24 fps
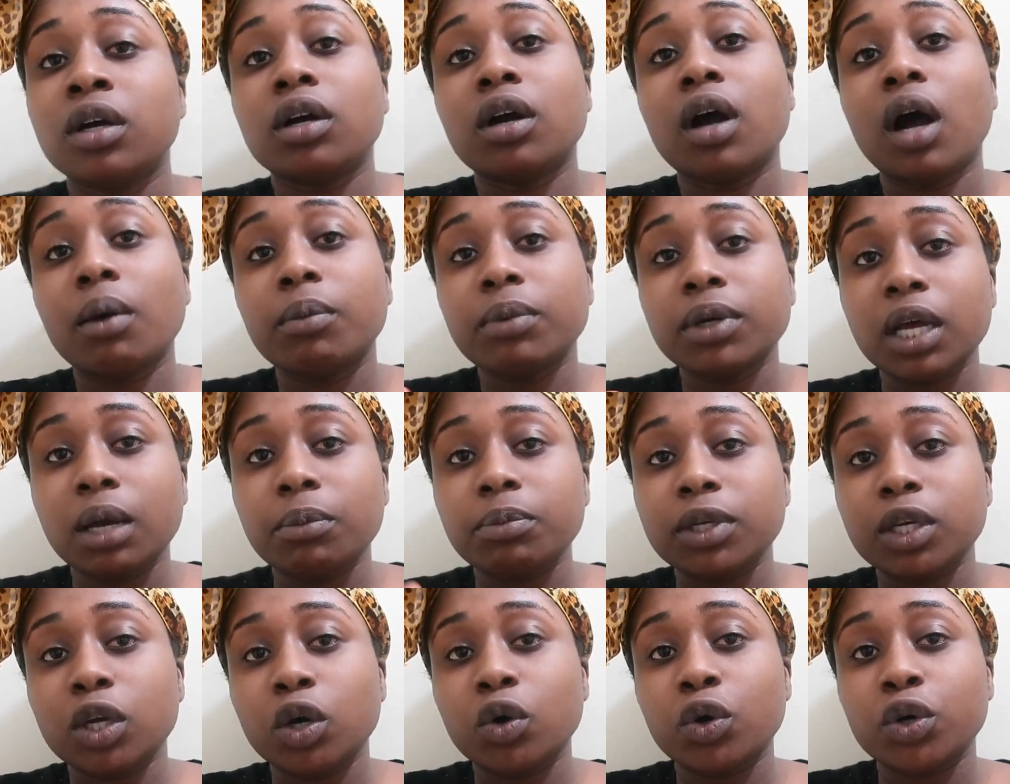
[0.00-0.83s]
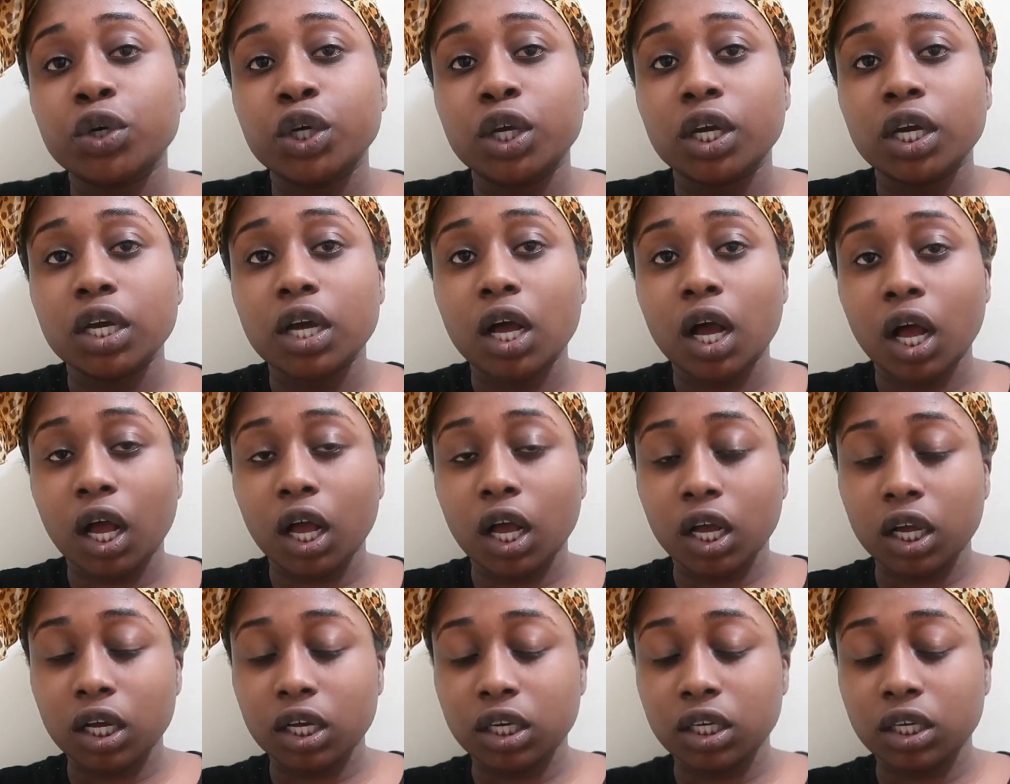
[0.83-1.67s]
Comment down below,
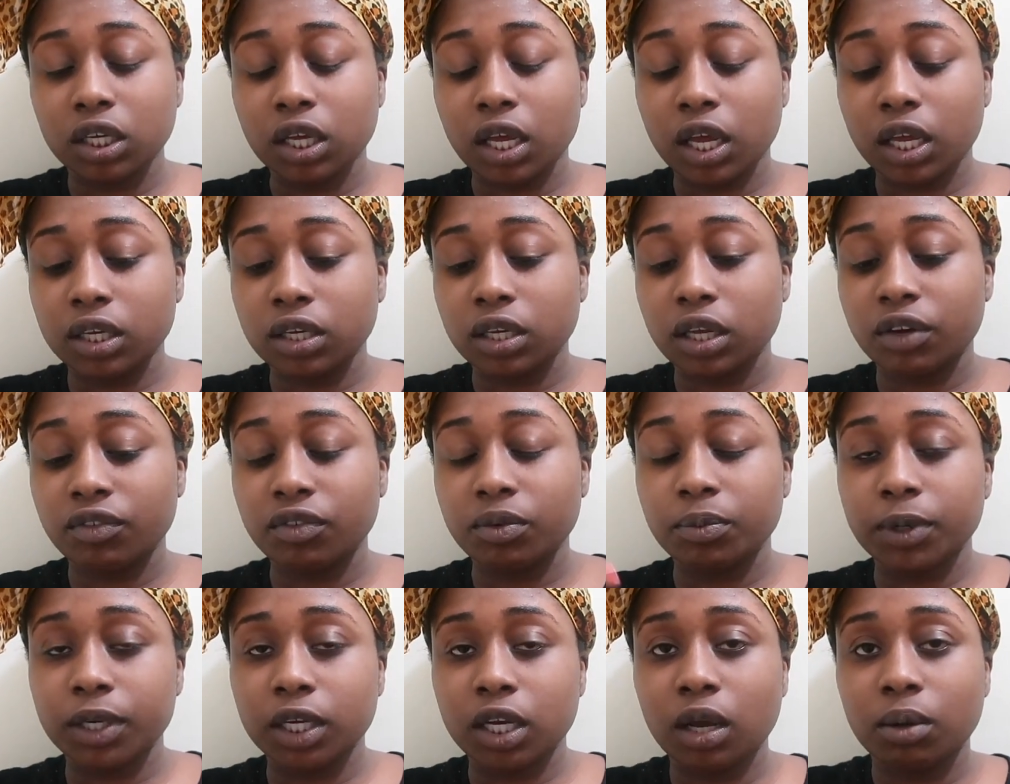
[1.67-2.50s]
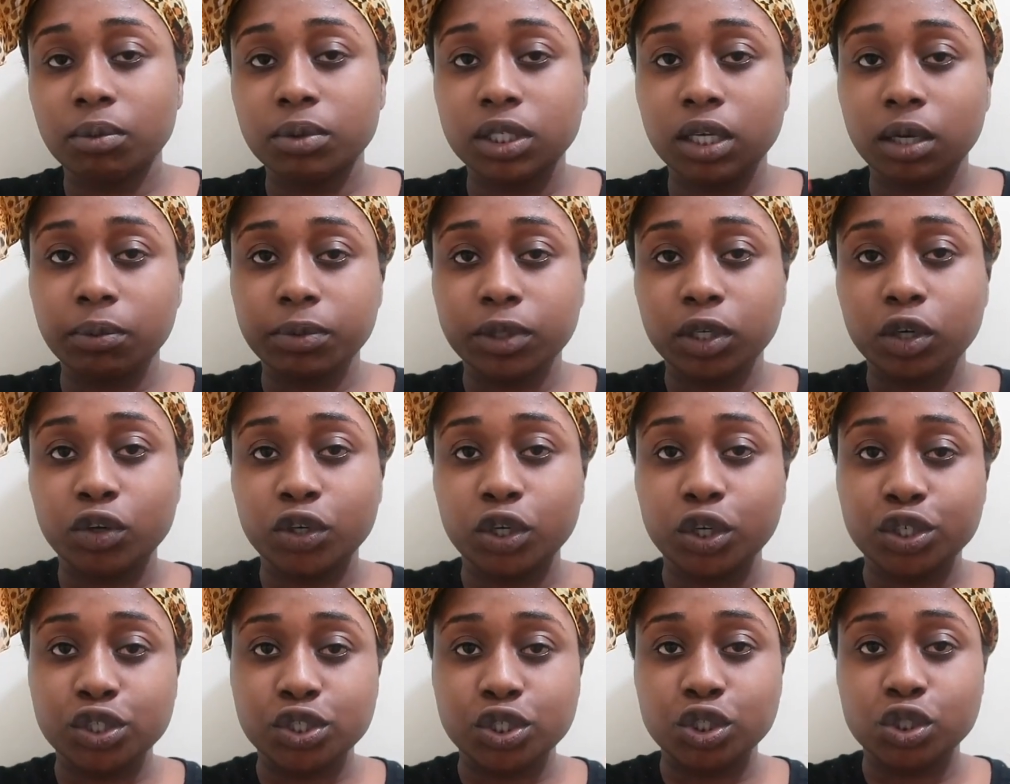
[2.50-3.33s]
everybody comment down below
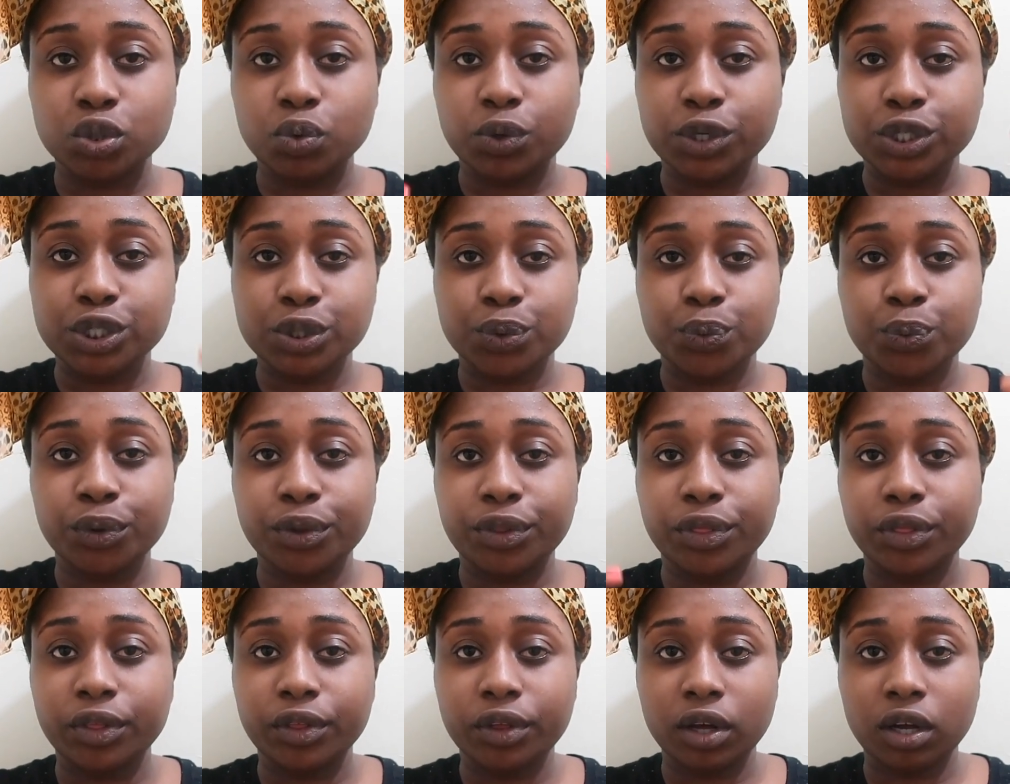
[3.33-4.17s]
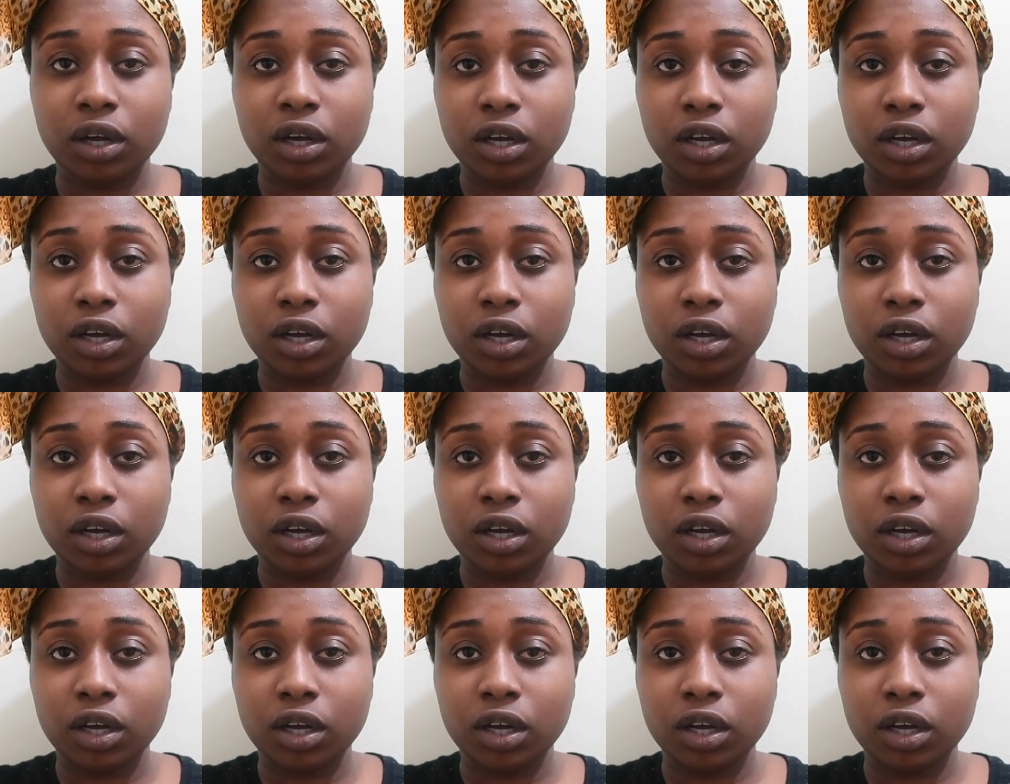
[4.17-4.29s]
your situation with